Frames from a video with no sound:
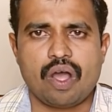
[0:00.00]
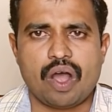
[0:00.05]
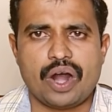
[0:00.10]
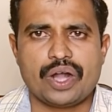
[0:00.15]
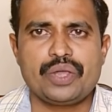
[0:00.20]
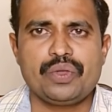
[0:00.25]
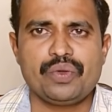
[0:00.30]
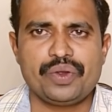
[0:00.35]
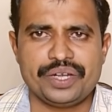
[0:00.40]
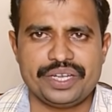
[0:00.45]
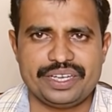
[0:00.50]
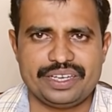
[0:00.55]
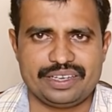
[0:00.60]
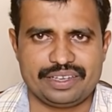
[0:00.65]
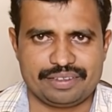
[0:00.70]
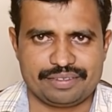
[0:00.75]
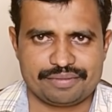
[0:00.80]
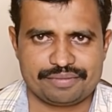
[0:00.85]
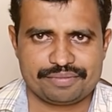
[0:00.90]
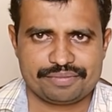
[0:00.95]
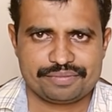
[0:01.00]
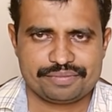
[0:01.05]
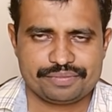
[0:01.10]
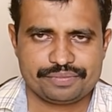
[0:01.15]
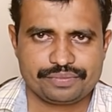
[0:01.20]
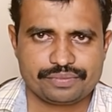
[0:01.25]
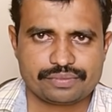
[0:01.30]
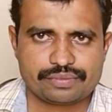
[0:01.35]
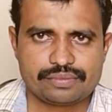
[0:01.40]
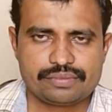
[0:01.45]
audio editing.
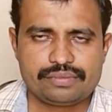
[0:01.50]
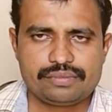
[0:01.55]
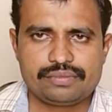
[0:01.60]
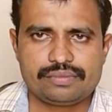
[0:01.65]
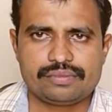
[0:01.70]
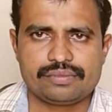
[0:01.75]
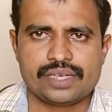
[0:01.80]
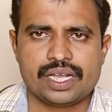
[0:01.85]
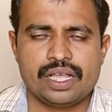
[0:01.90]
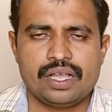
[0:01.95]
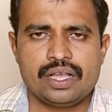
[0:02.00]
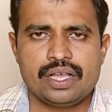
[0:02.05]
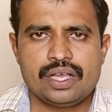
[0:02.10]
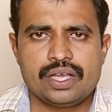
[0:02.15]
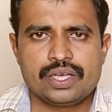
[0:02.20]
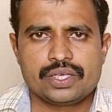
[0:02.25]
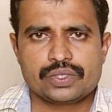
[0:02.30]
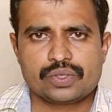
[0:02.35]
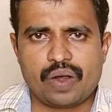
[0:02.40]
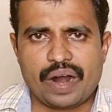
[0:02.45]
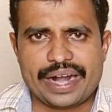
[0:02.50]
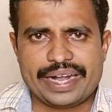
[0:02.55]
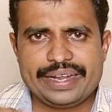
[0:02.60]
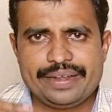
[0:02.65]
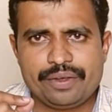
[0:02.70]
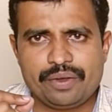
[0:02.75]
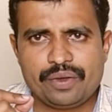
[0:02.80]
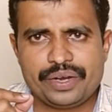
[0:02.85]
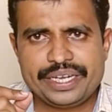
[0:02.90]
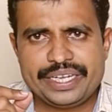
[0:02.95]
So
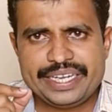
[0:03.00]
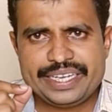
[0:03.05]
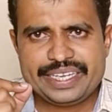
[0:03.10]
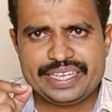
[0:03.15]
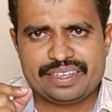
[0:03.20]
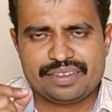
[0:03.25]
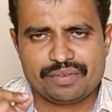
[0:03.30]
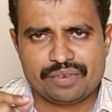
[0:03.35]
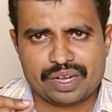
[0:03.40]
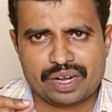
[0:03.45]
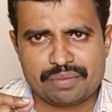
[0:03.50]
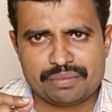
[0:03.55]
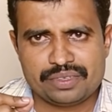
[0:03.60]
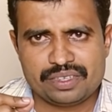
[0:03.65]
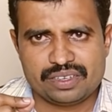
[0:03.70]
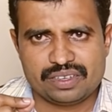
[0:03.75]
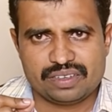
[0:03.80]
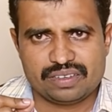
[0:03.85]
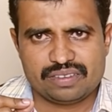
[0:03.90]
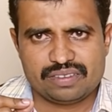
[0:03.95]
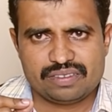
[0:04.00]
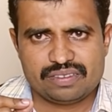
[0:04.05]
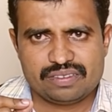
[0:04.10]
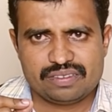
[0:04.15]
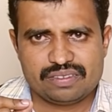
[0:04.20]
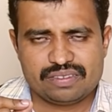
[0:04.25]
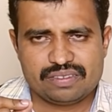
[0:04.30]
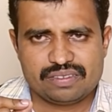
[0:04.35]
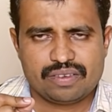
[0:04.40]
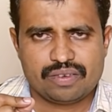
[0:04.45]
audio editing, one of the
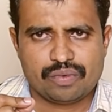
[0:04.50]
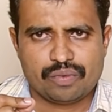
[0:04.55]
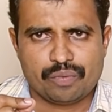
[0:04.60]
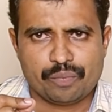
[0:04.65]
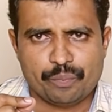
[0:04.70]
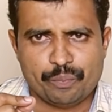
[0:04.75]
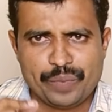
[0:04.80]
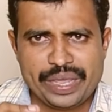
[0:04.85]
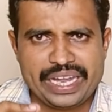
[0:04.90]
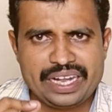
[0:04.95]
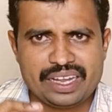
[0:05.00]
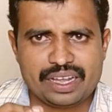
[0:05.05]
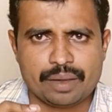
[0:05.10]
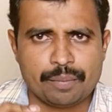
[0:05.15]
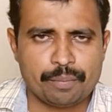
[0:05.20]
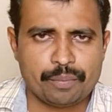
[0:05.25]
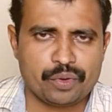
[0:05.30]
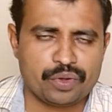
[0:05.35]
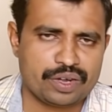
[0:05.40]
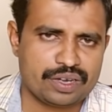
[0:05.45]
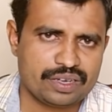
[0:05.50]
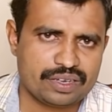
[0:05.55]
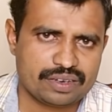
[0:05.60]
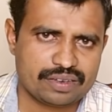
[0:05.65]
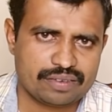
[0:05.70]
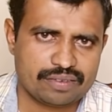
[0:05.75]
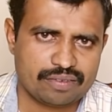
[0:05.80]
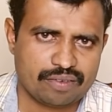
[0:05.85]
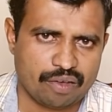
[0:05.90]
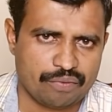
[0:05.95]
main component
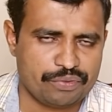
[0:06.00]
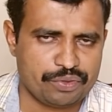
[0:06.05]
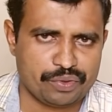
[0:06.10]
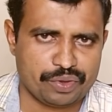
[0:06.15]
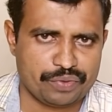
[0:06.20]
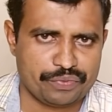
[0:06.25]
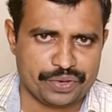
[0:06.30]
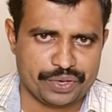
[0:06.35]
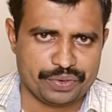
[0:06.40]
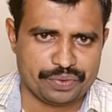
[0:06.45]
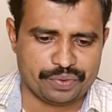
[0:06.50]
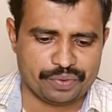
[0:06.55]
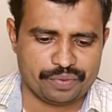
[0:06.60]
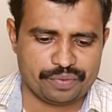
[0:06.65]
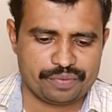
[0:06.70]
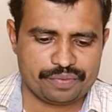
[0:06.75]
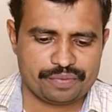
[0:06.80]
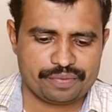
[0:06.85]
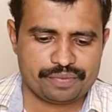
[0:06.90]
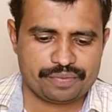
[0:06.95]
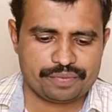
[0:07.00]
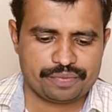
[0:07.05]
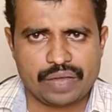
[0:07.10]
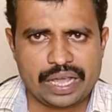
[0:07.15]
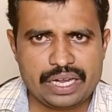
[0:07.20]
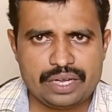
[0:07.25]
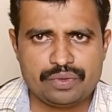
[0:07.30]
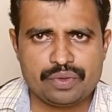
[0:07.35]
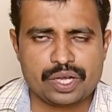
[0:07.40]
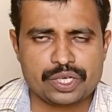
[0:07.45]
of your video.
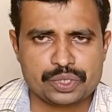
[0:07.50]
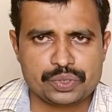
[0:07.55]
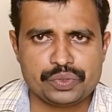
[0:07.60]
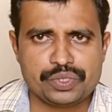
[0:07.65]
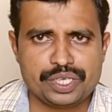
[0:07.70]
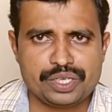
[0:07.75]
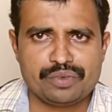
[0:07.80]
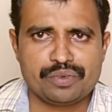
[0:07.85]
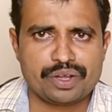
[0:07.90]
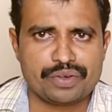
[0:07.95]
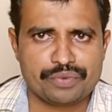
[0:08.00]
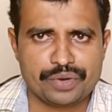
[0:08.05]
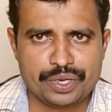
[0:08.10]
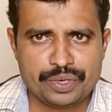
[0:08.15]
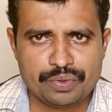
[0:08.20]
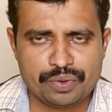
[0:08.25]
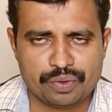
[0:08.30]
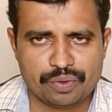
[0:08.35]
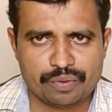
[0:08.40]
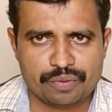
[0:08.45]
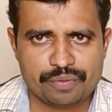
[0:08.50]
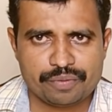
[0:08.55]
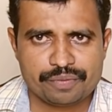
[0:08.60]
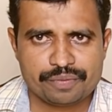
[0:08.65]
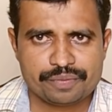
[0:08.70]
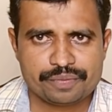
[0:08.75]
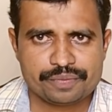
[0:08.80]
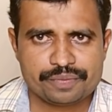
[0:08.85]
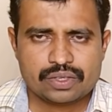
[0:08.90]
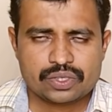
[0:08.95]
While you are shooting your video,
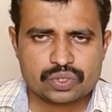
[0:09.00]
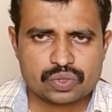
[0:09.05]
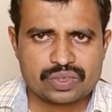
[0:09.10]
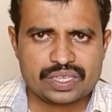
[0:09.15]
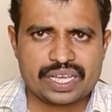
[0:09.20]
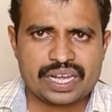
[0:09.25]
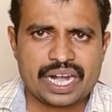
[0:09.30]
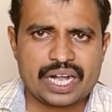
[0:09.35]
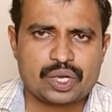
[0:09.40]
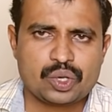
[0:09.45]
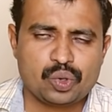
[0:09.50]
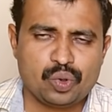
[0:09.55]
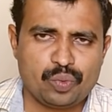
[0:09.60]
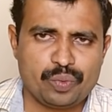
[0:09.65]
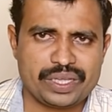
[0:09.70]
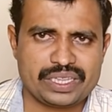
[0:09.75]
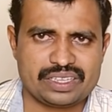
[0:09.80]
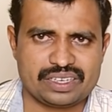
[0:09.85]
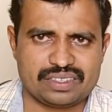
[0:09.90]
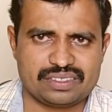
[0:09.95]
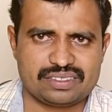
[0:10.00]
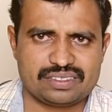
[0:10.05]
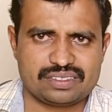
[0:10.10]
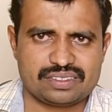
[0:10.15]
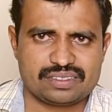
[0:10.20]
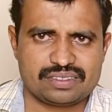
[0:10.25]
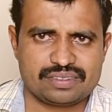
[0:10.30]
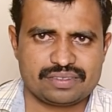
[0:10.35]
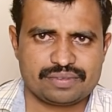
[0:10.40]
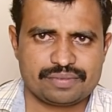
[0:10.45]
so there are two
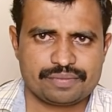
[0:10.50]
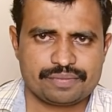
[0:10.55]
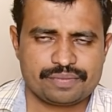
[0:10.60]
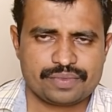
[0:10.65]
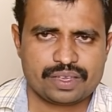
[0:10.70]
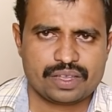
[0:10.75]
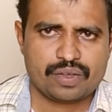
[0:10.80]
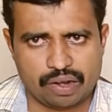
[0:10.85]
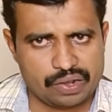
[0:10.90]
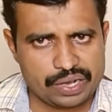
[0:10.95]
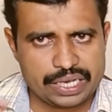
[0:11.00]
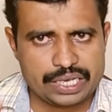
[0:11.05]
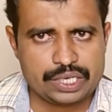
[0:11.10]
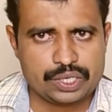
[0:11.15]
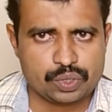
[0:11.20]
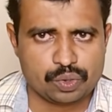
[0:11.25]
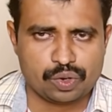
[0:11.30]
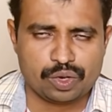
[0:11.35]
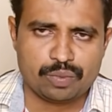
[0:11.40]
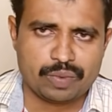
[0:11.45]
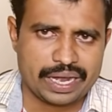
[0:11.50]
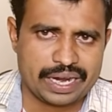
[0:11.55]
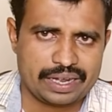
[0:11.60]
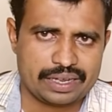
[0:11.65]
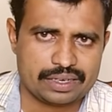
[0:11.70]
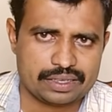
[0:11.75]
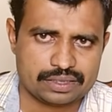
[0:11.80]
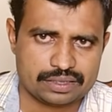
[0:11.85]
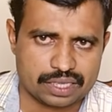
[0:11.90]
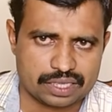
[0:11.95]
methods already told
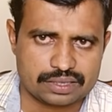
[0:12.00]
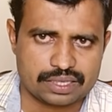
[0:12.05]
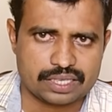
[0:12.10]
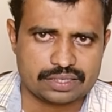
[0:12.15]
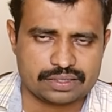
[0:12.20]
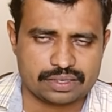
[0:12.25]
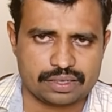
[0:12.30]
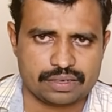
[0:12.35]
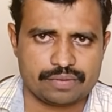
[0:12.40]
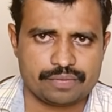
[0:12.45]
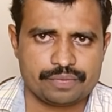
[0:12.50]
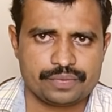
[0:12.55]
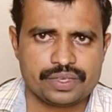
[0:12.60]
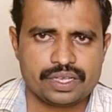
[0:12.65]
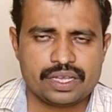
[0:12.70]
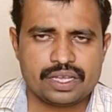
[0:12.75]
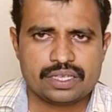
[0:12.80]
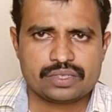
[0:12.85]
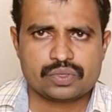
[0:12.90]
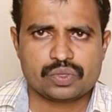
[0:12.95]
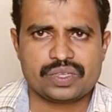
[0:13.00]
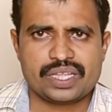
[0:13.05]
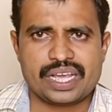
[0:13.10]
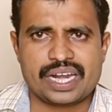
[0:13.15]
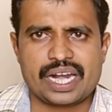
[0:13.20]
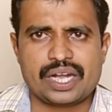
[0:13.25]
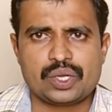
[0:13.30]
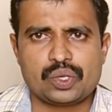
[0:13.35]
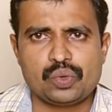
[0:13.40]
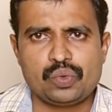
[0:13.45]
by Datta sir. So
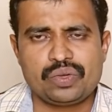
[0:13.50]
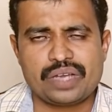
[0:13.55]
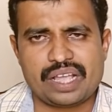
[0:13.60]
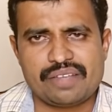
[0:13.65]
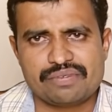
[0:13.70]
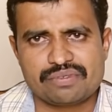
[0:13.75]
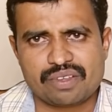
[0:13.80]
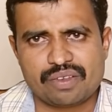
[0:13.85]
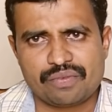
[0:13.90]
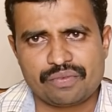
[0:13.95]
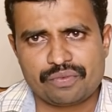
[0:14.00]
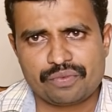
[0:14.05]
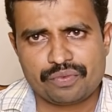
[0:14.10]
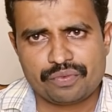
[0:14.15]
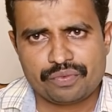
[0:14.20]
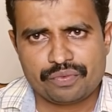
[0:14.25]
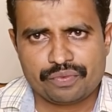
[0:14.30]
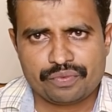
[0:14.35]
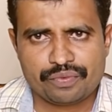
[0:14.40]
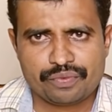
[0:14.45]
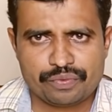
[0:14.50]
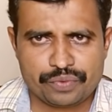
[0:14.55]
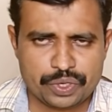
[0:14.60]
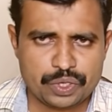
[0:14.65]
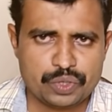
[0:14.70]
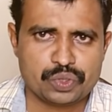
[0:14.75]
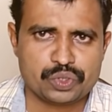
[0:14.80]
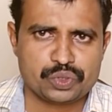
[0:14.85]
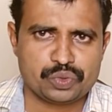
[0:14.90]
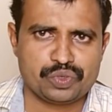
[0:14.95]
there are two types of
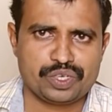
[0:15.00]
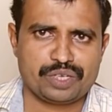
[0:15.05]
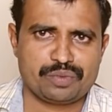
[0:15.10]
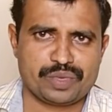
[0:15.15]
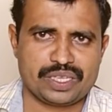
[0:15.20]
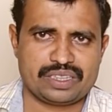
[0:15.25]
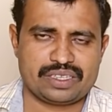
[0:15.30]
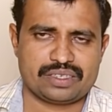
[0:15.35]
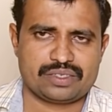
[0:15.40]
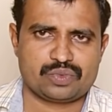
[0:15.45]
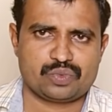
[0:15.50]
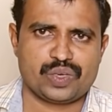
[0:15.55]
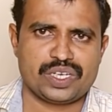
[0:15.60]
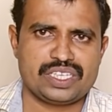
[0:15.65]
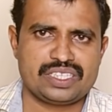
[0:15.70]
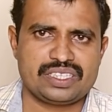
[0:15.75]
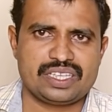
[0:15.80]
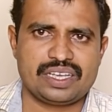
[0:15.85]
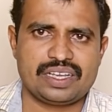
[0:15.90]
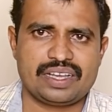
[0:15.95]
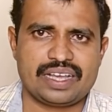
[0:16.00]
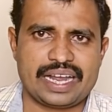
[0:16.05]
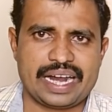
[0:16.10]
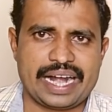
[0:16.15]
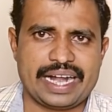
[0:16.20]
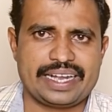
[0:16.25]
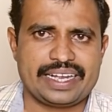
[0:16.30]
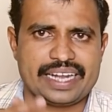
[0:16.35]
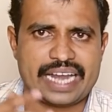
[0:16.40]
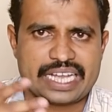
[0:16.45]
video shooting methods. One is
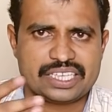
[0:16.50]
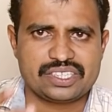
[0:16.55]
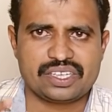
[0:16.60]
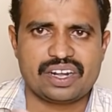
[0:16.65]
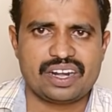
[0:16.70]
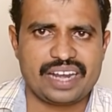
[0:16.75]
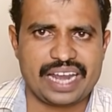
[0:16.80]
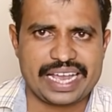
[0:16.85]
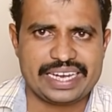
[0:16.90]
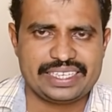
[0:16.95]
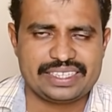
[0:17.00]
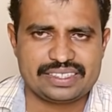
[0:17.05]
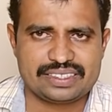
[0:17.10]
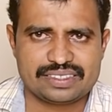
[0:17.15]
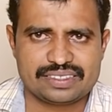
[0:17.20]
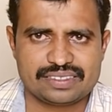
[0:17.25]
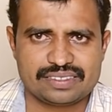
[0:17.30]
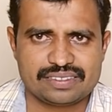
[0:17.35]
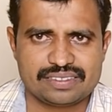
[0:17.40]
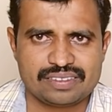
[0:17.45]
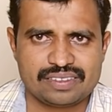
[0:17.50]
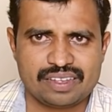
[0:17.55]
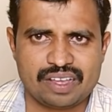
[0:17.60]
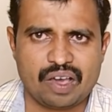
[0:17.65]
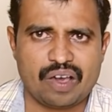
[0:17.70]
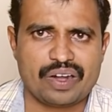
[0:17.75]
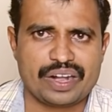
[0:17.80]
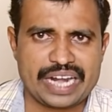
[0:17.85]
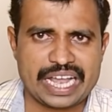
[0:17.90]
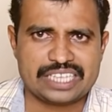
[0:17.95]
at natural light
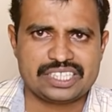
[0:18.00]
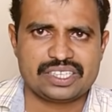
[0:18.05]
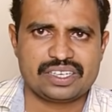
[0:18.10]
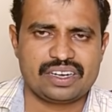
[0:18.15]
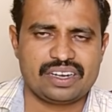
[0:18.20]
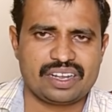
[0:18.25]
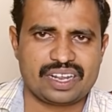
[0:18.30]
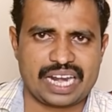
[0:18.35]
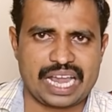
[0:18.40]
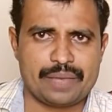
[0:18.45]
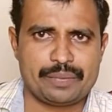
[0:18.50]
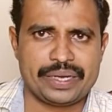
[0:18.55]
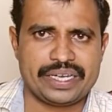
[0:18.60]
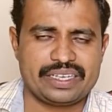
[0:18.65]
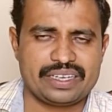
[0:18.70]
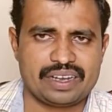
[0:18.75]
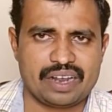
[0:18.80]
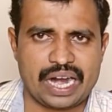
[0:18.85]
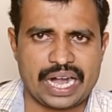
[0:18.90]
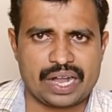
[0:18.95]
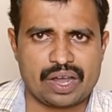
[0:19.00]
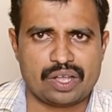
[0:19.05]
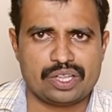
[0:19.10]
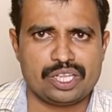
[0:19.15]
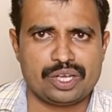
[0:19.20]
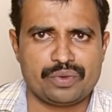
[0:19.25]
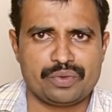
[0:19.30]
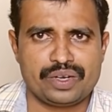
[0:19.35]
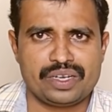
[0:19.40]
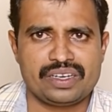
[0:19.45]
or natural climate, and
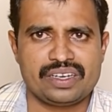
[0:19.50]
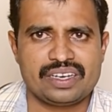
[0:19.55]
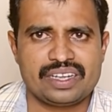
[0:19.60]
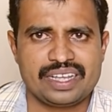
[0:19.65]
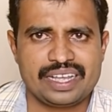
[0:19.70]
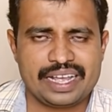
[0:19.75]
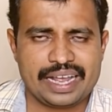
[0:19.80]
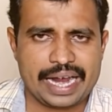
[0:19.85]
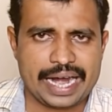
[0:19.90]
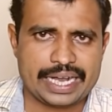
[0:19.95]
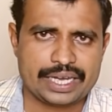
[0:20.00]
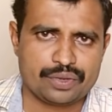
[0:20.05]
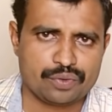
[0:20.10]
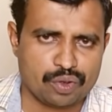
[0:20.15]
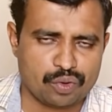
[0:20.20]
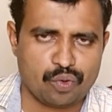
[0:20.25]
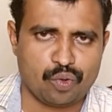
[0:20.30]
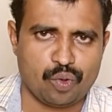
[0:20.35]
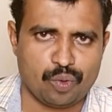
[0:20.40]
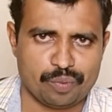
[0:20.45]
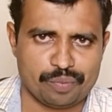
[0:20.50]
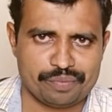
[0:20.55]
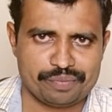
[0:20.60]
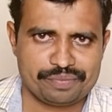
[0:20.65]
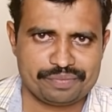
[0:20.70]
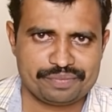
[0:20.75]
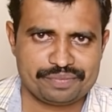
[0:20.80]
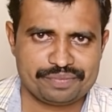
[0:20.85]
other one at your home.